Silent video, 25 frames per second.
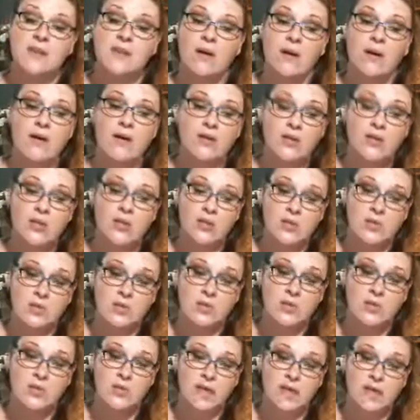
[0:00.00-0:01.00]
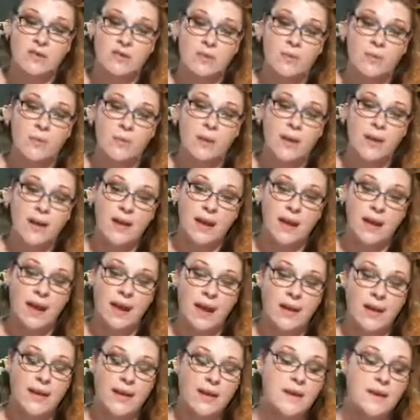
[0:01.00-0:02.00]
on Tuesday. So Monday
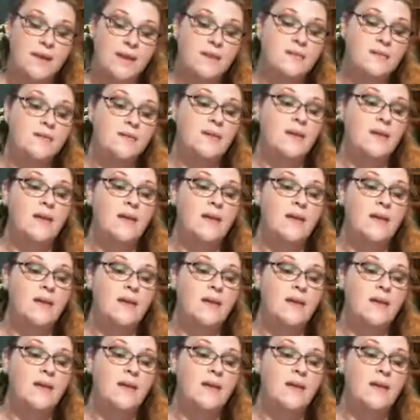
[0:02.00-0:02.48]
I can